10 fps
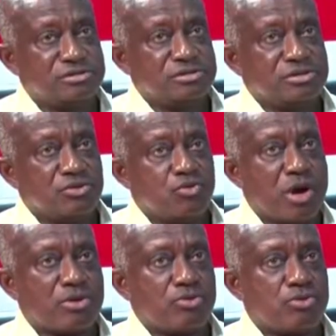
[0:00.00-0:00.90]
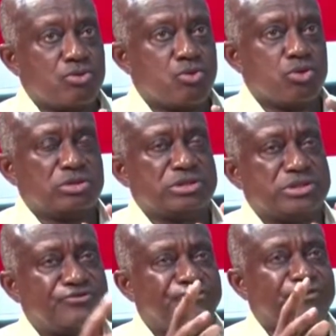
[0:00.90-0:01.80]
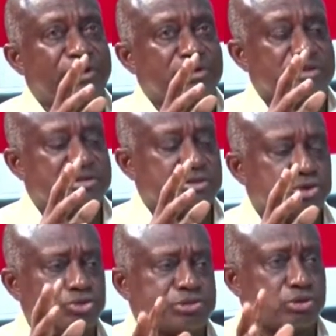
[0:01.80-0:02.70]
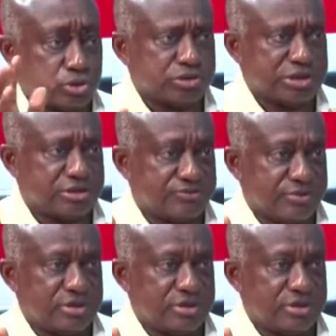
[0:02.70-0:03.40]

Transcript: one who are different groups also satisfied.